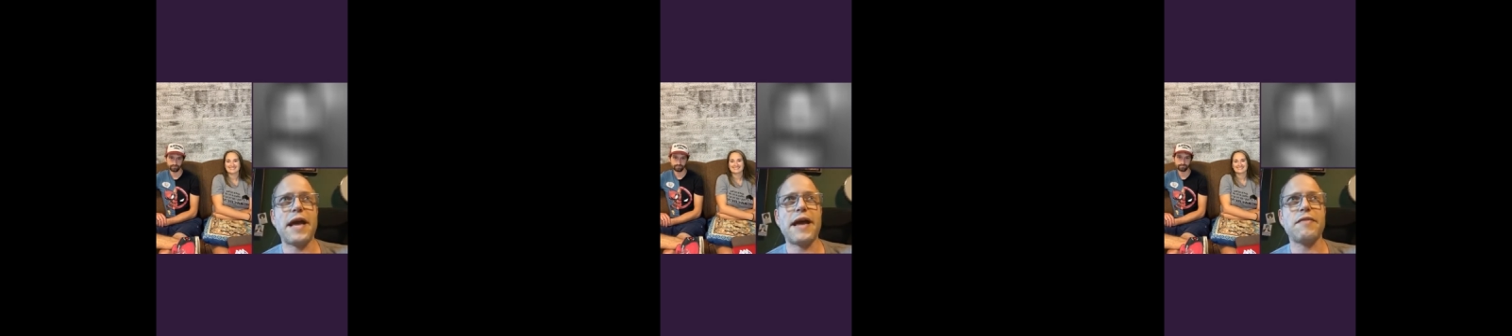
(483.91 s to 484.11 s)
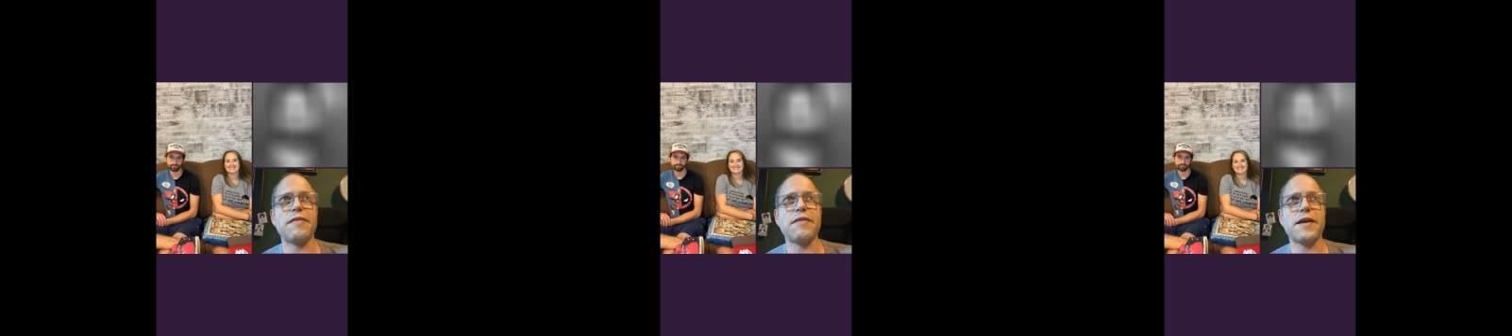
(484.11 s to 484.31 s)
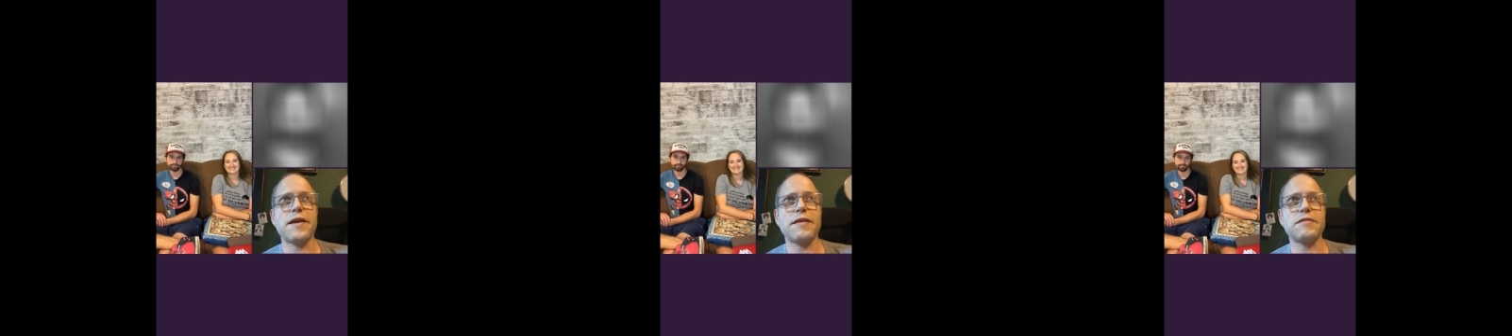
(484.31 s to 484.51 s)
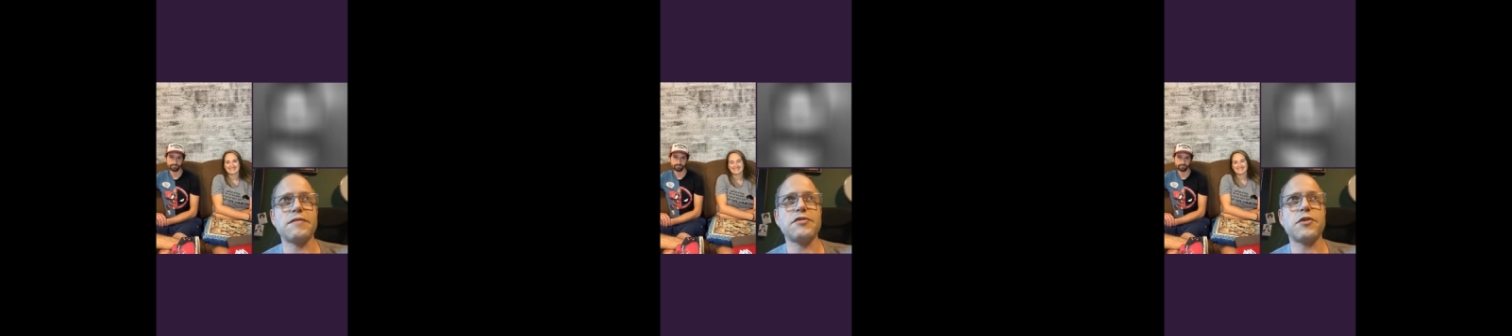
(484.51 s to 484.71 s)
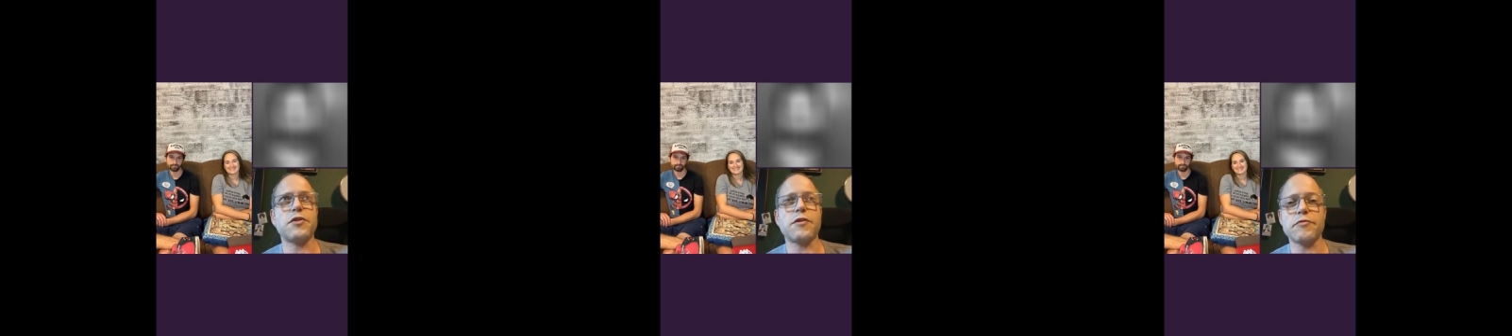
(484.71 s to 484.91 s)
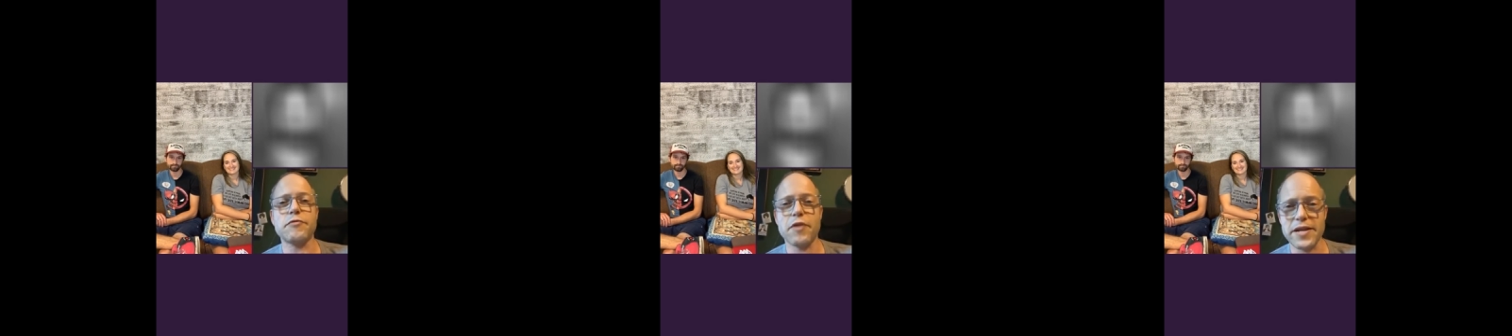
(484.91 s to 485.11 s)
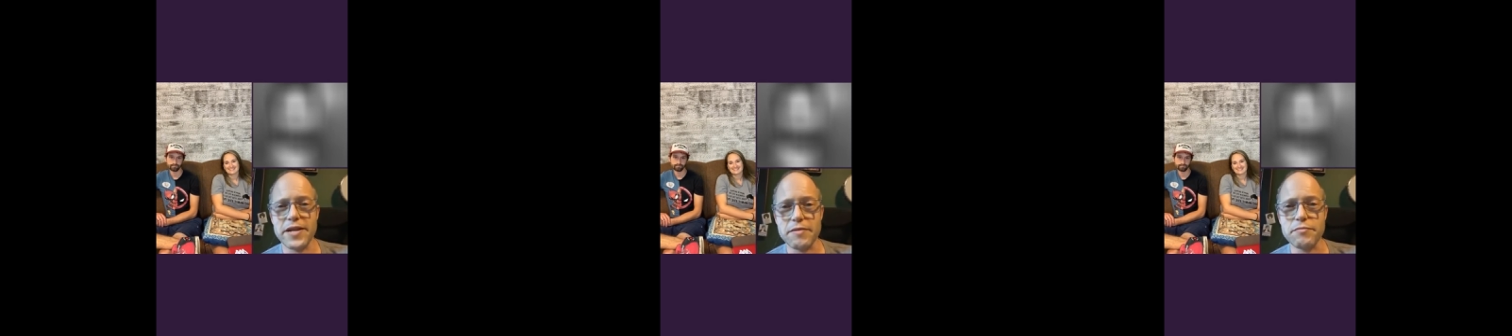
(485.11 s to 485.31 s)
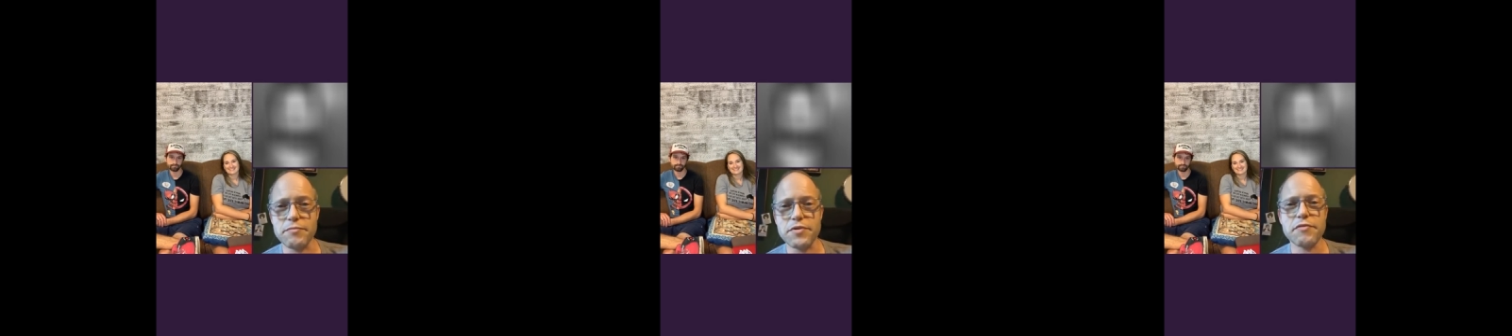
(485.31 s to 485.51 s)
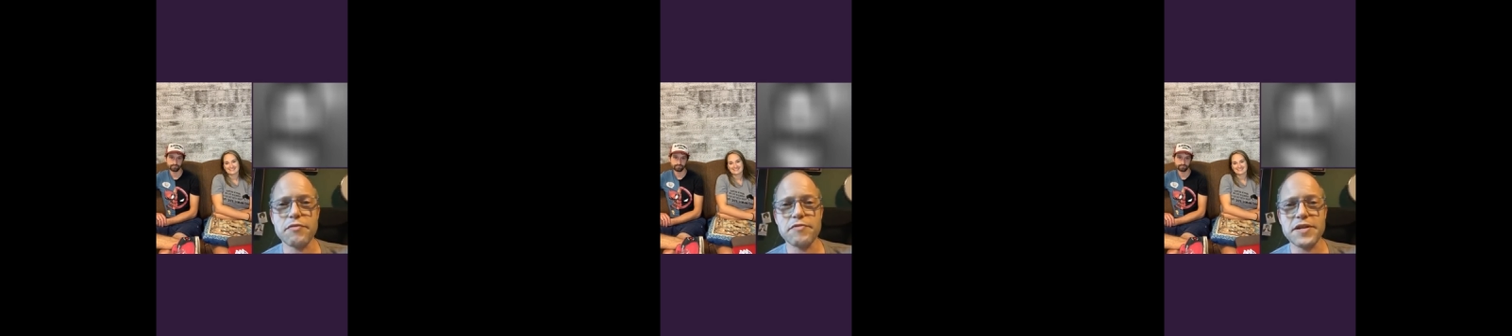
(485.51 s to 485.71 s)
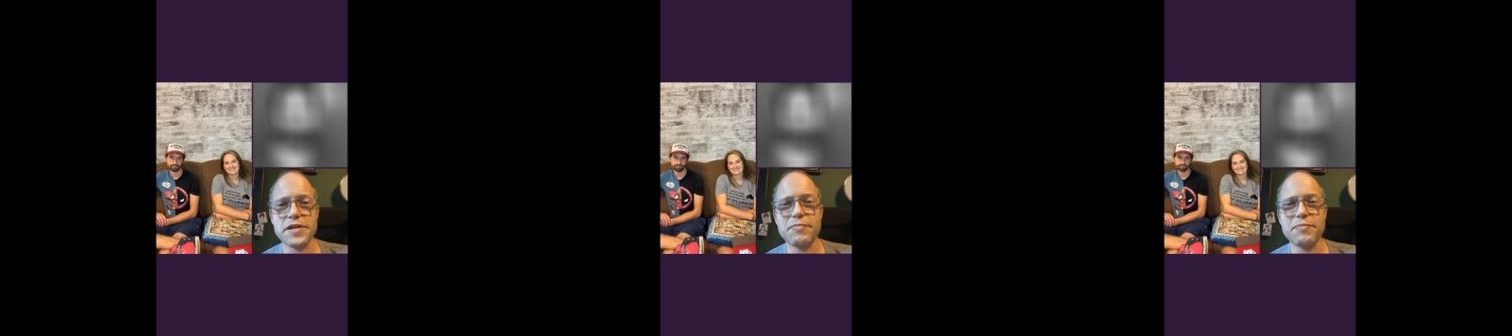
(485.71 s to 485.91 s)
and then started writing book
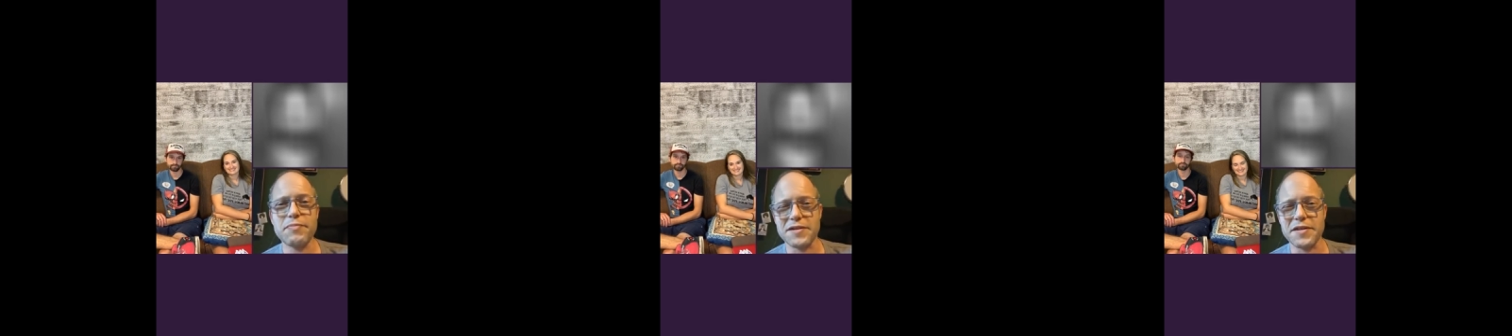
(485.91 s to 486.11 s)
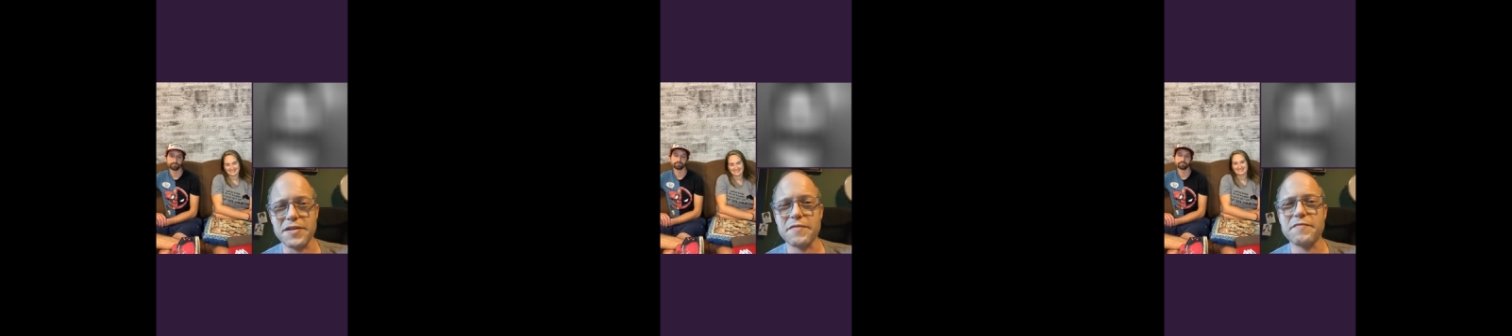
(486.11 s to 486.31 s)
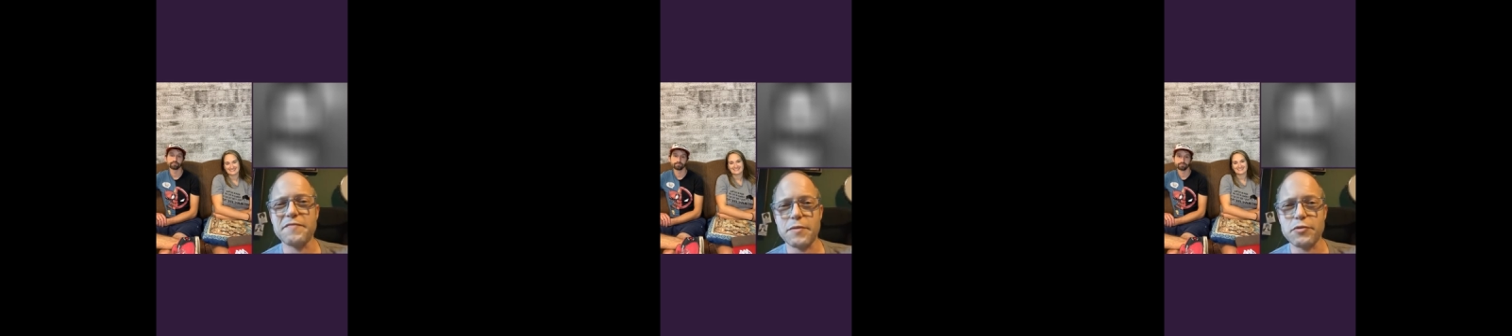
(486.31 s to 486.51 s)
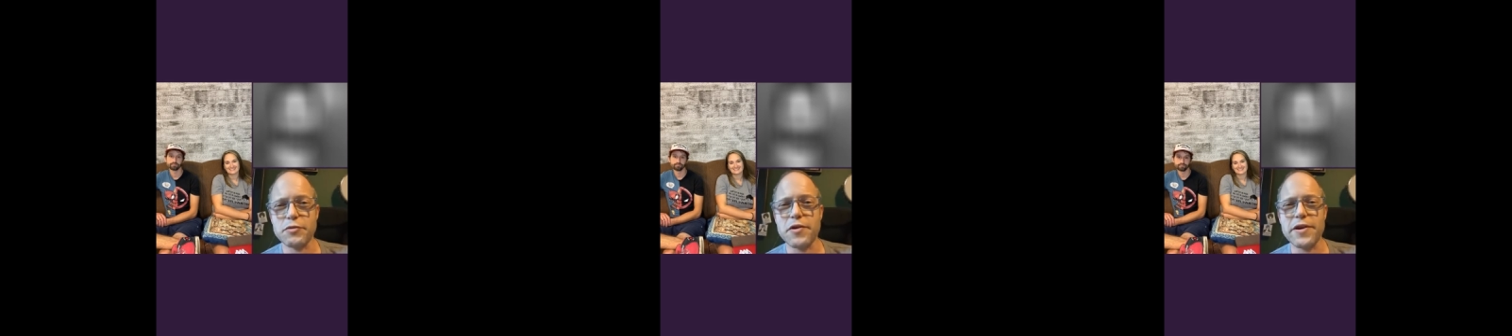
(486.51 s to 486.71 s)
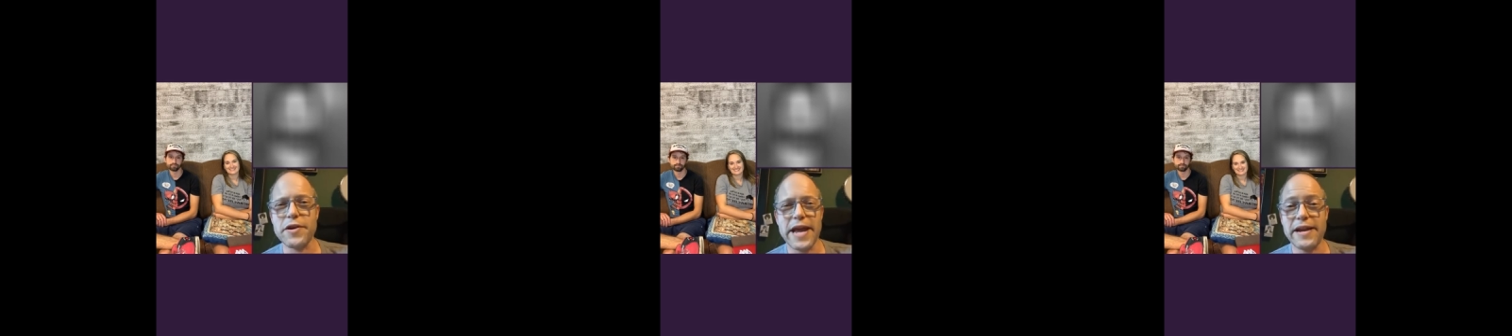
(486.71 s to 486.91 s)
3 probably in February.